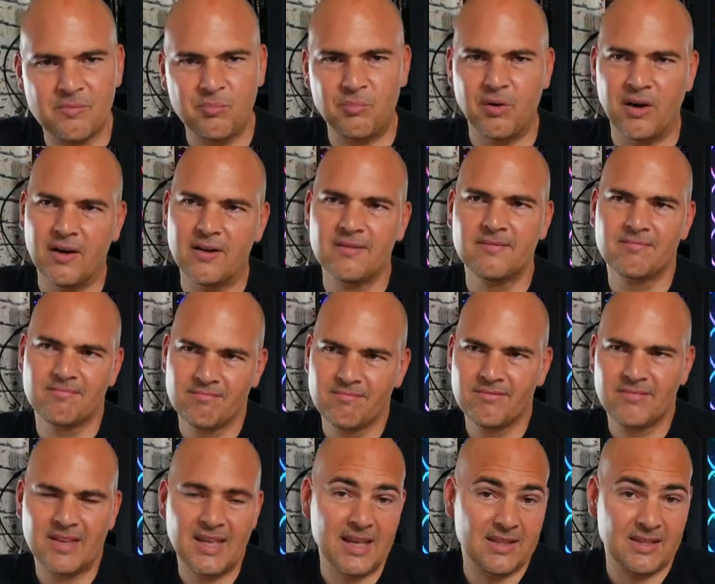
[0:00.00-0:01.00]
but
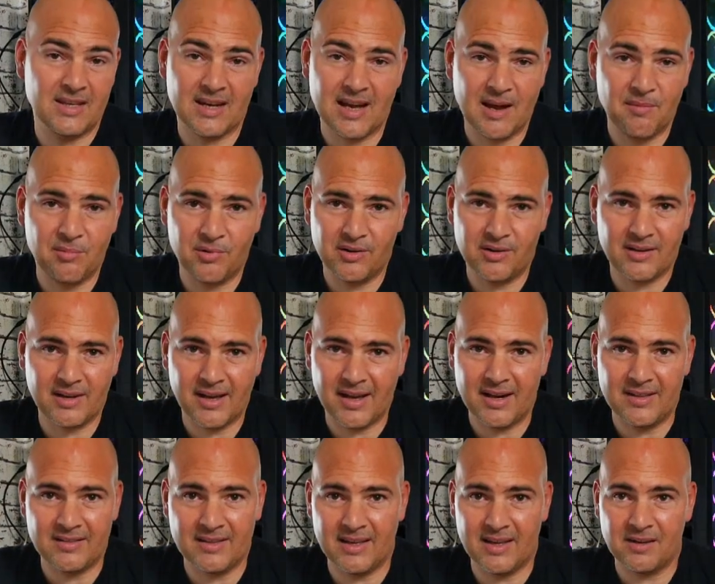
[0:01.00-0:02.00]
it did happen,
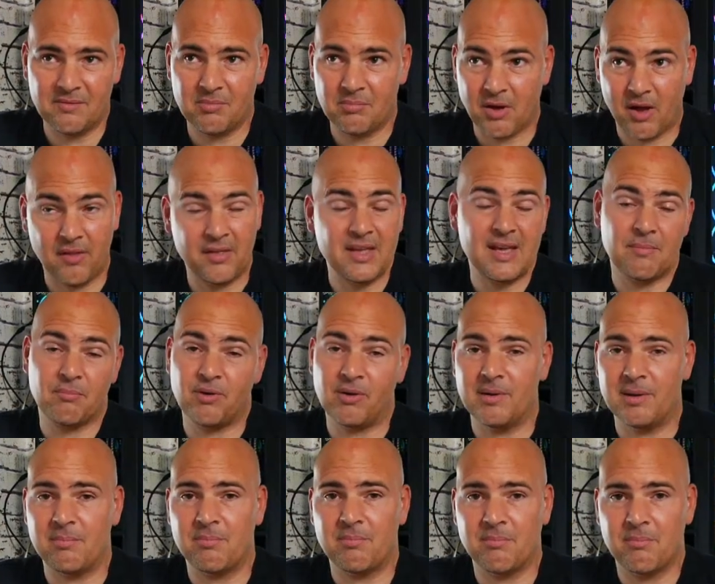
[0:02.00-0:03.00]
and it did, I think it
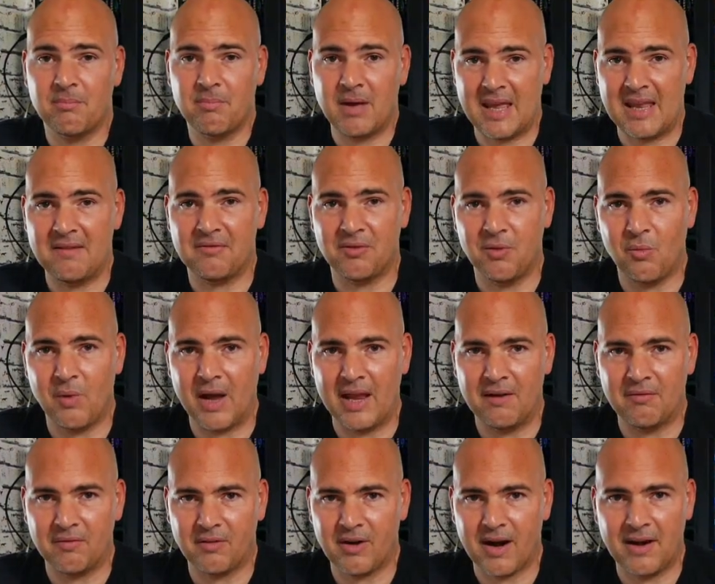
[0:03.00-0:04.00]
probably paved the
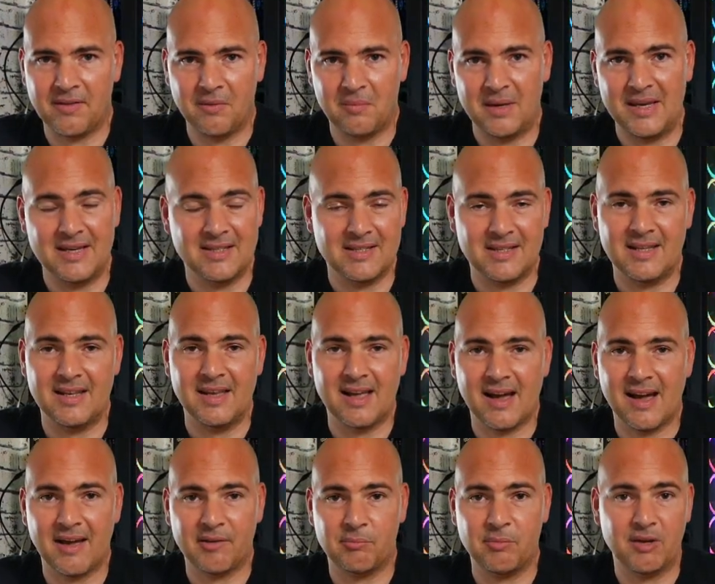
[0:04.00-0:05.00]
way for how the PC
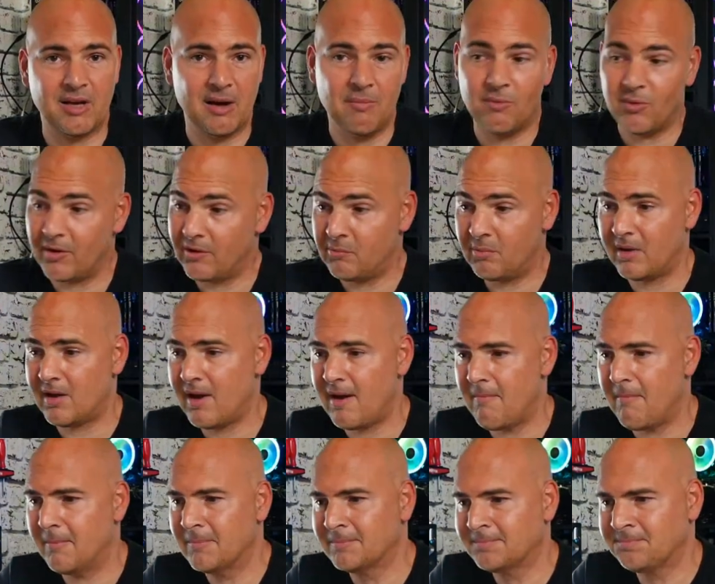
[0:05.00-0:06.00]
has become what it's
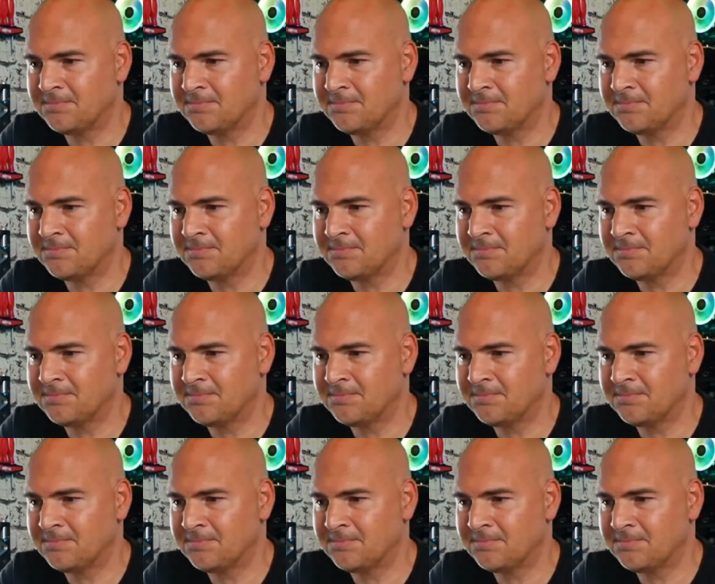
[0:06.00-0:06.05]
become.